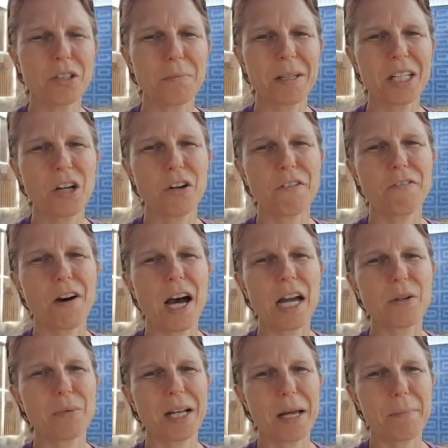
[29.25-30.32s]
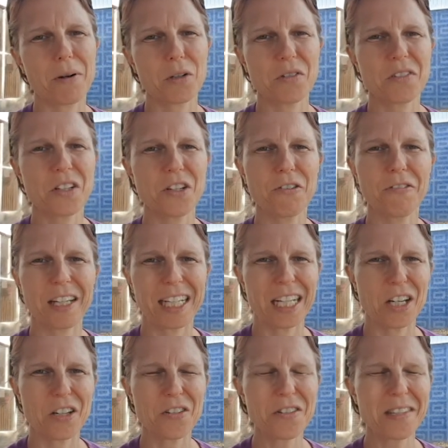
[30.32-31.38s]
to be notified when I post new
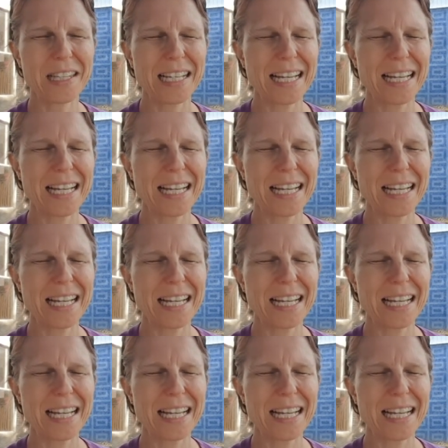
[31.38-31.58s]
videos.